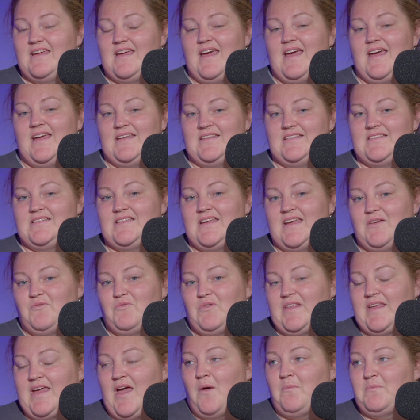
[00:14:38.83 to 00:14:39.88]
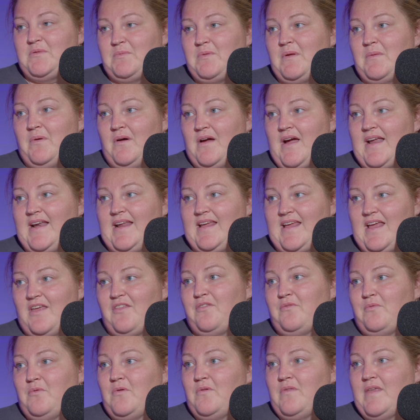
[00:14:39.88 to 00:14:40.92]
and it really helped people kind of get
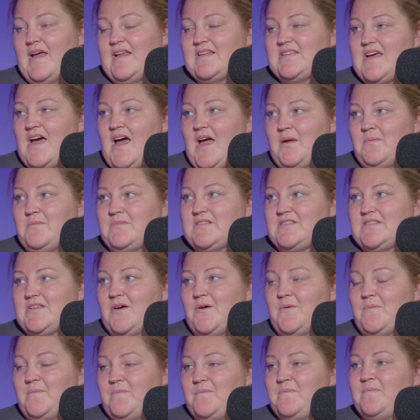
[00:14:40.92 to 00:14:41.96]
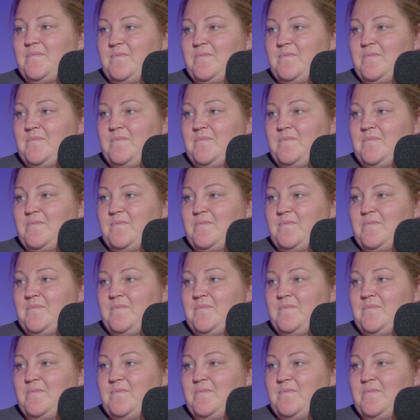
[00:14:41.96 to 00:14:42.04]
through that time so